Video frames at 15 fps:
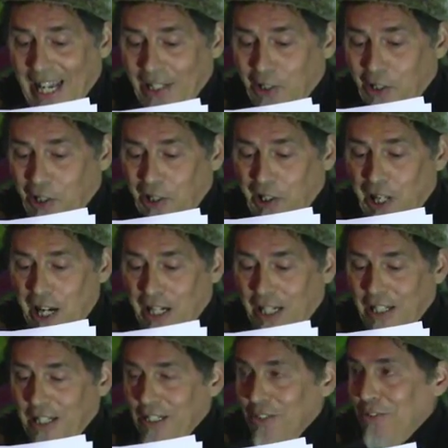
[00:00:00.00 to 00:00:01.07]
and good
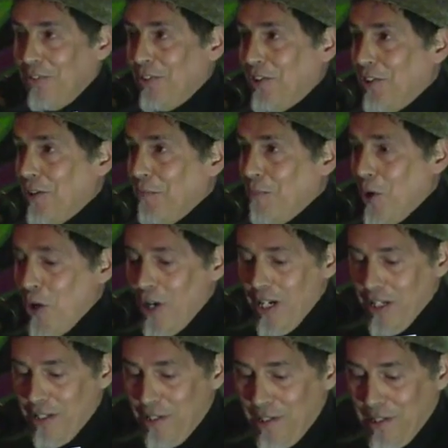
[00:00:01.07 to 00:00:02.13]
luck to the
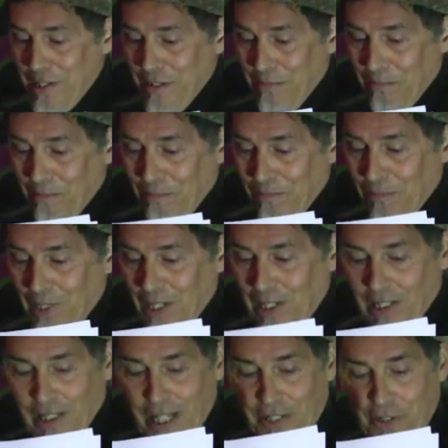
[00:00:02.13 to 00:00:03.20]
MoRUS.
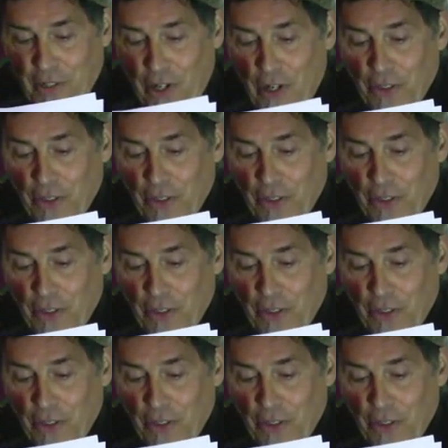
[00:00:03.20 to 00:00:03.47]
Let's